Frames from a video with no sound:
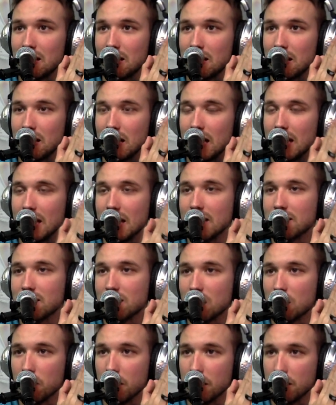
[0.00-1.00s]
in the
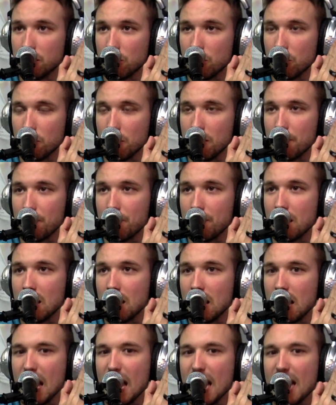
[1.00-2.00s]
NCAA tournament
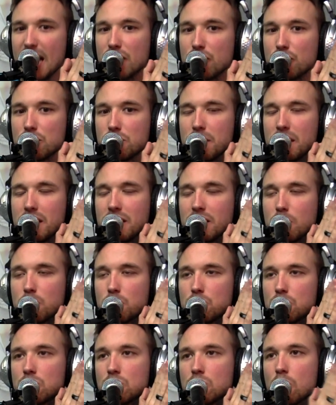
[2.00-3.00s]
and could just make them
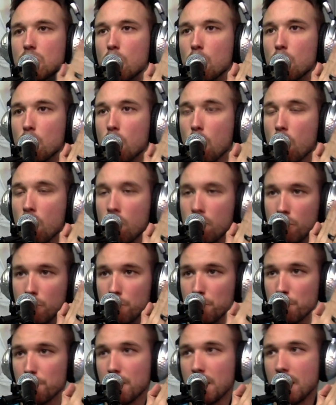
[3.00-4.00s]
so
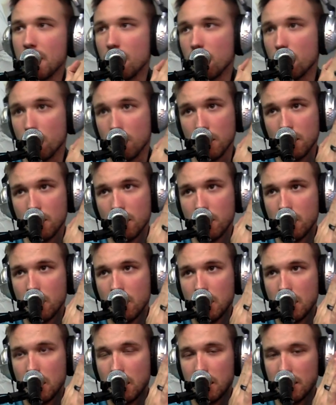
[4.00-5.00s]
overprepared
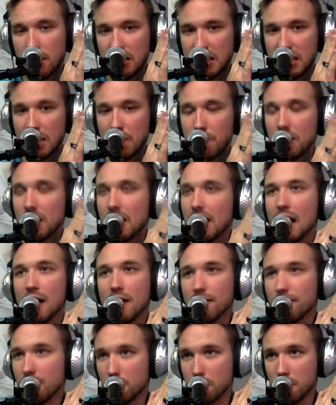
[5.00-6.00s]
that they play out
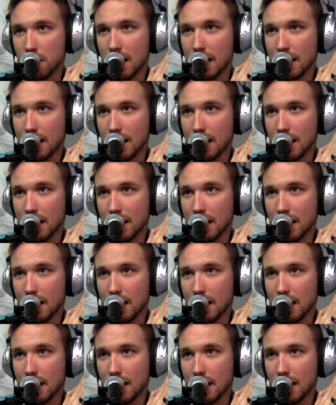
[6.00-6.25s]
of their mind.